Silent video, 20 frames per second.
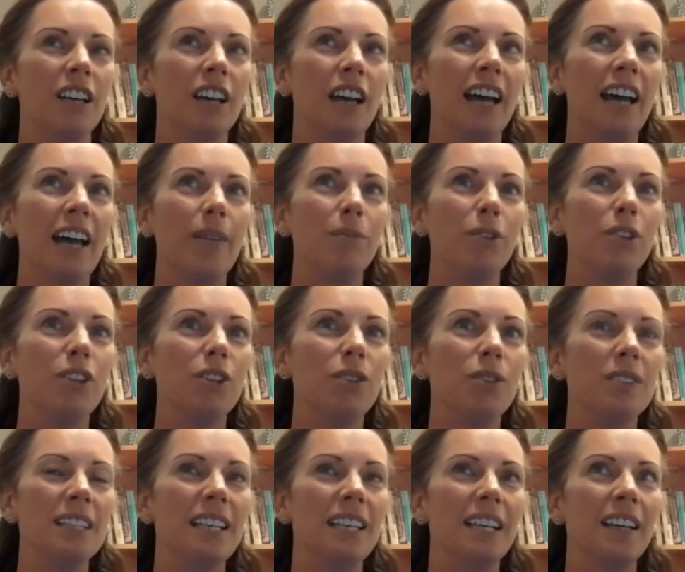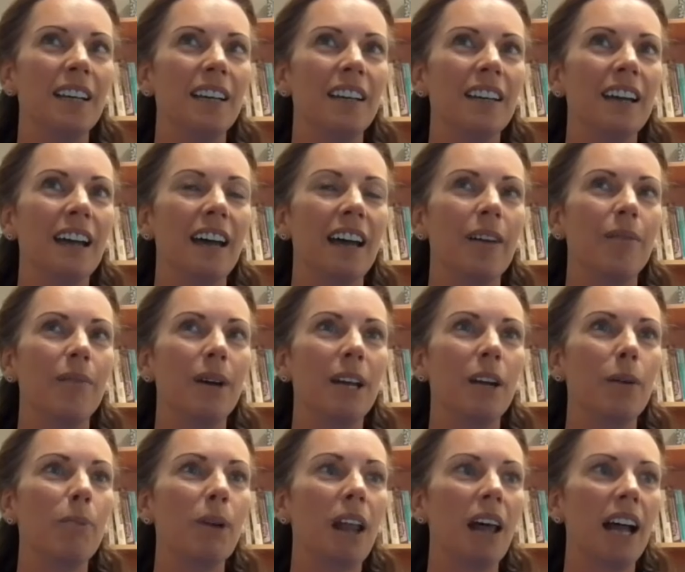using and
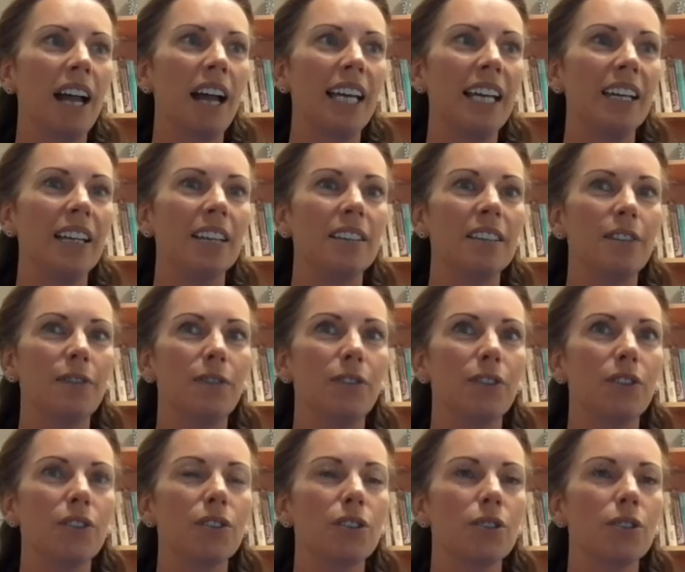applying different